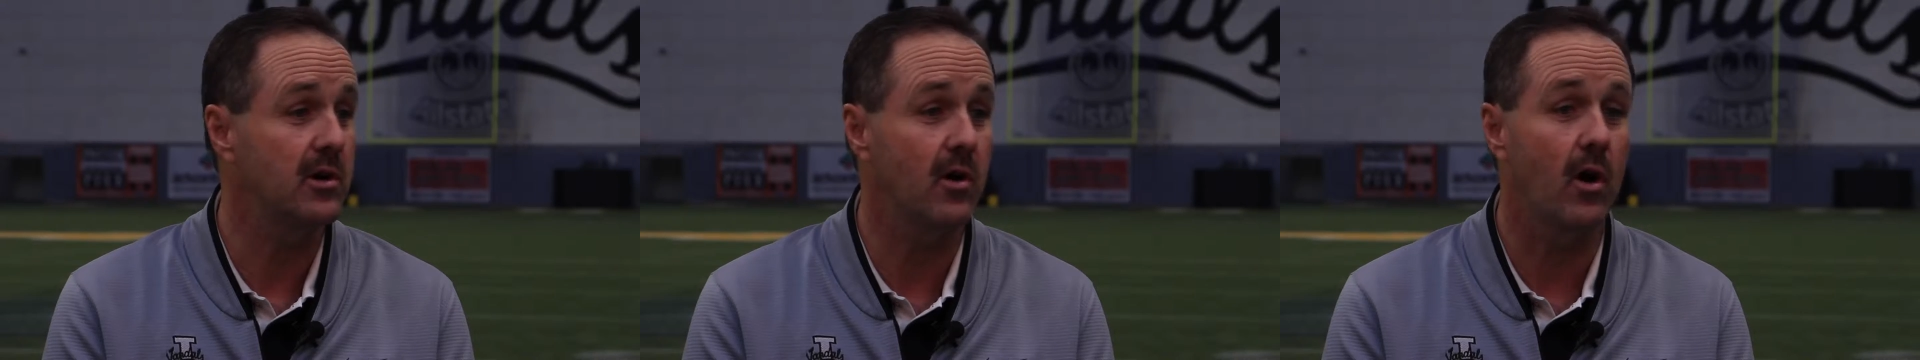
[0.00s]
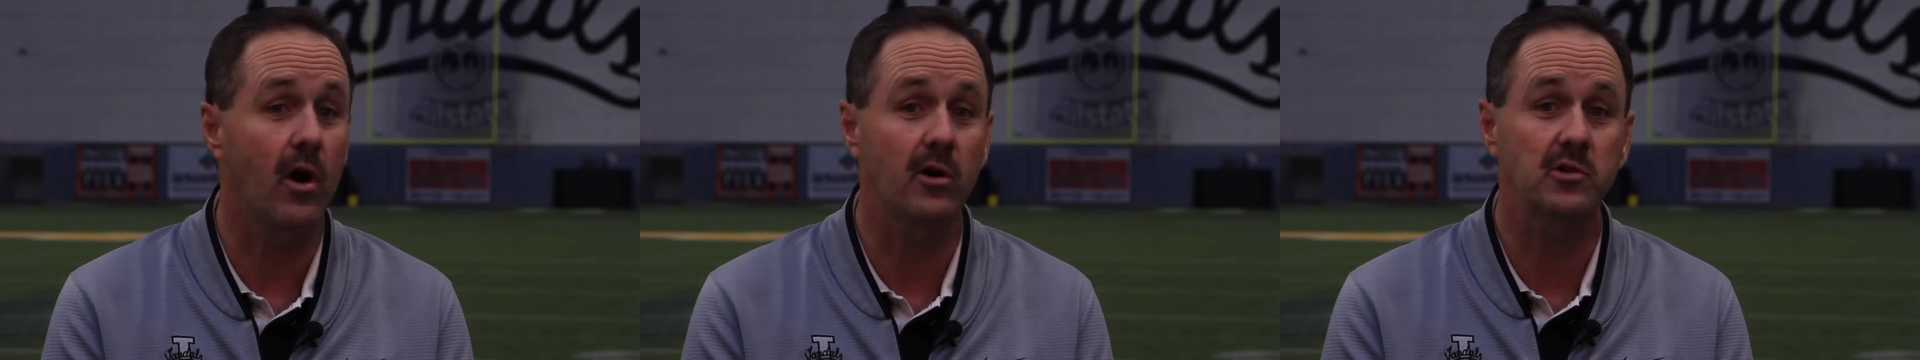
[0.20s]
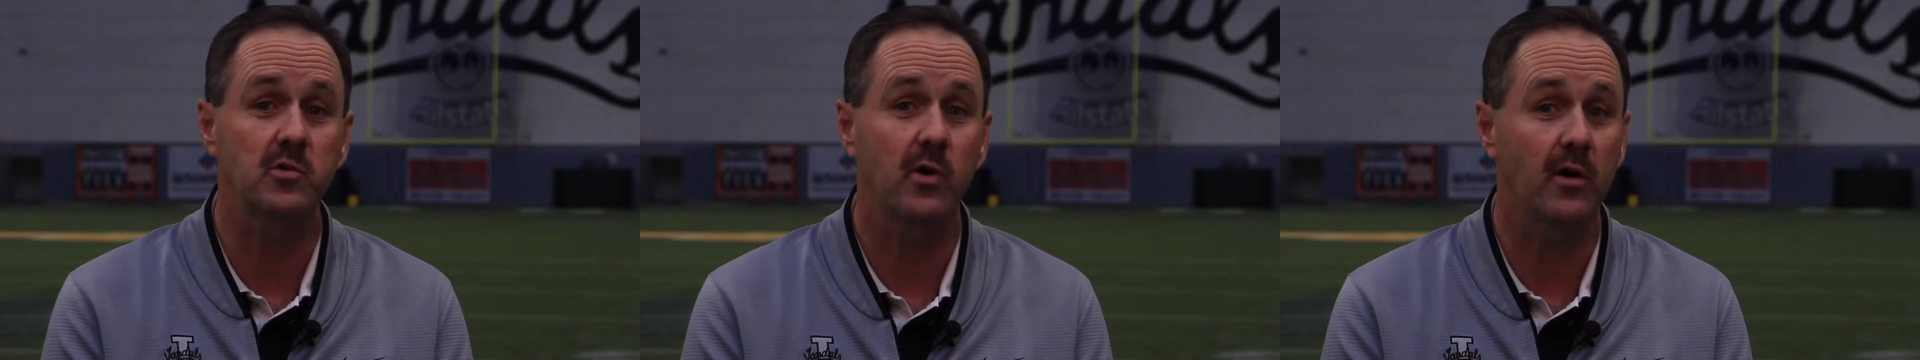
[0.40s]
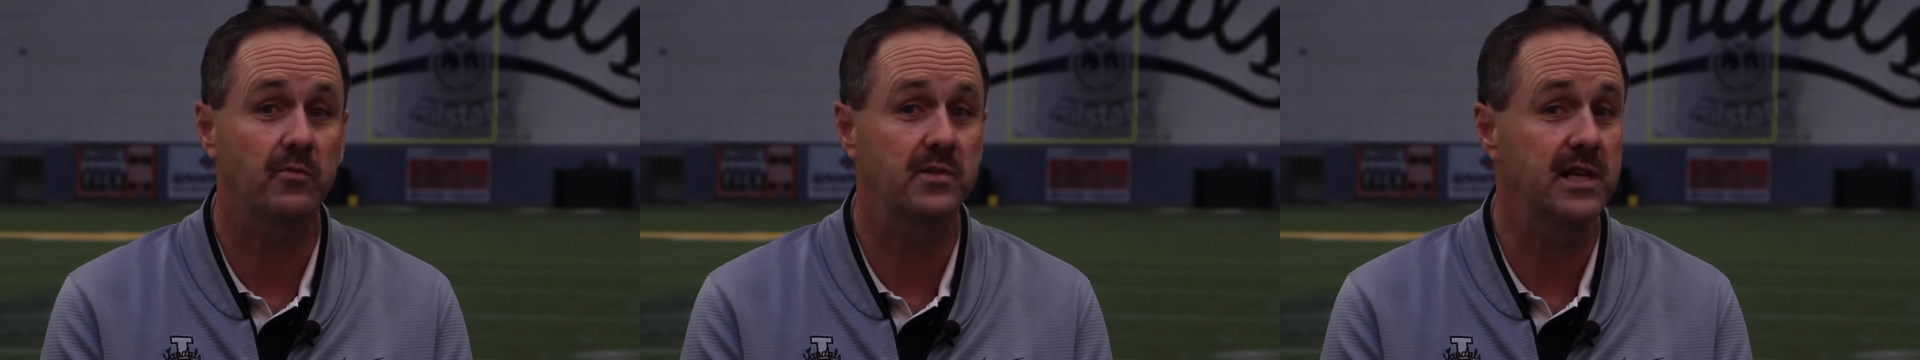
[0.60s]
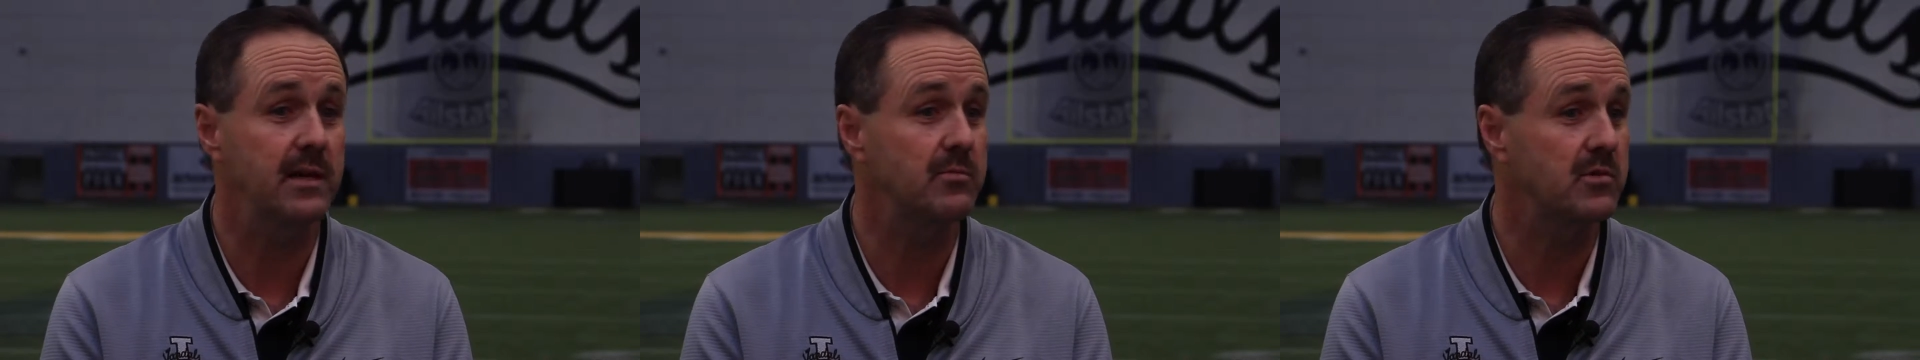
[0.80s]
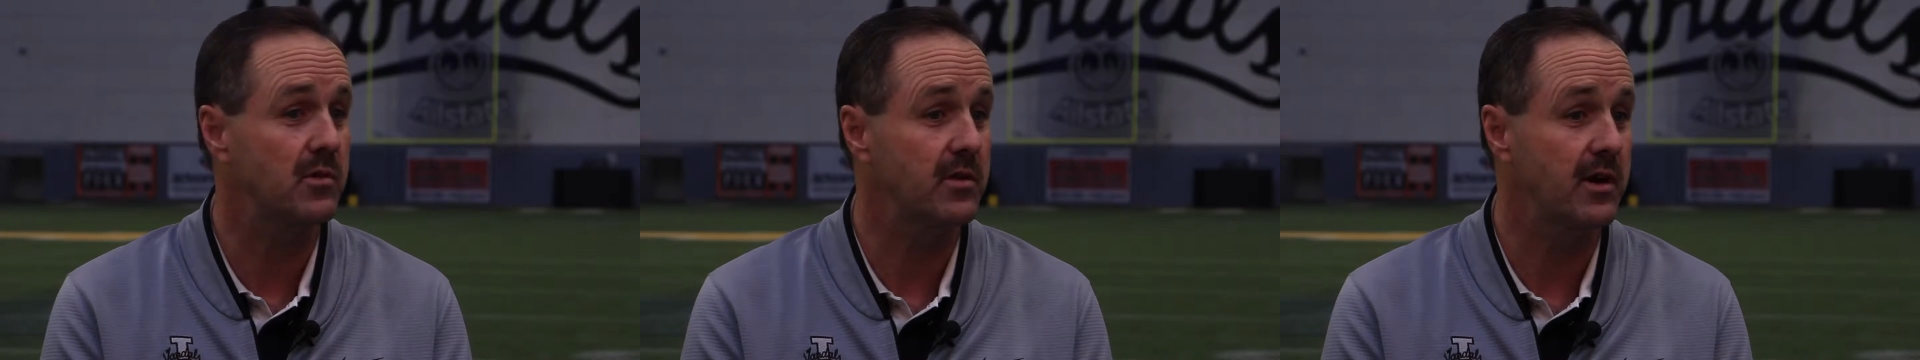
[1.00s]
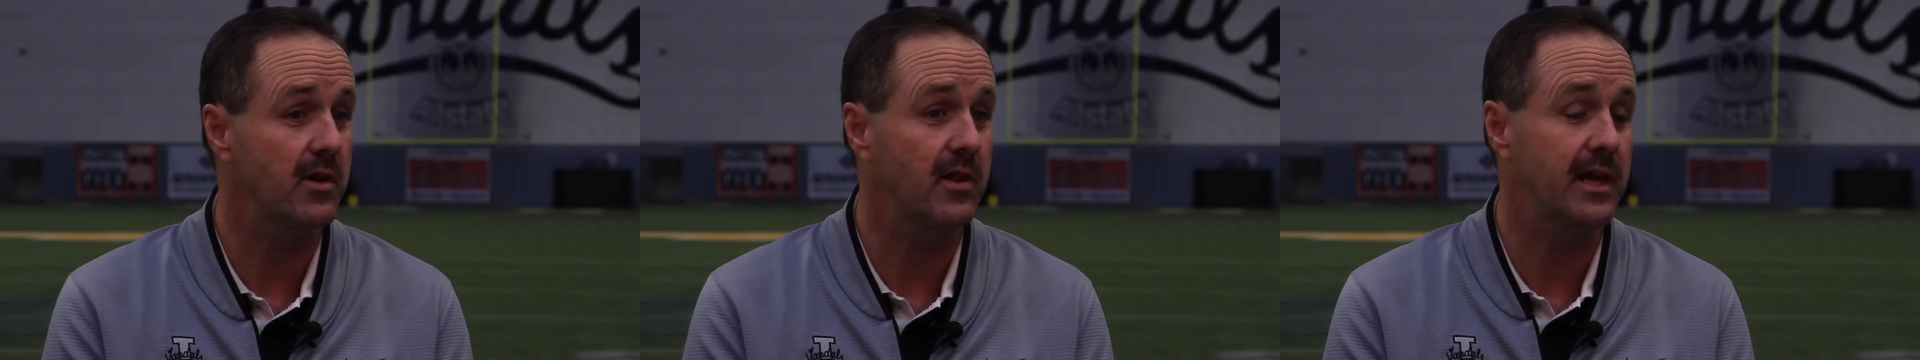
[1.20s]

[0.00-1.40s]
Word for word: You know, all 12 teams are there.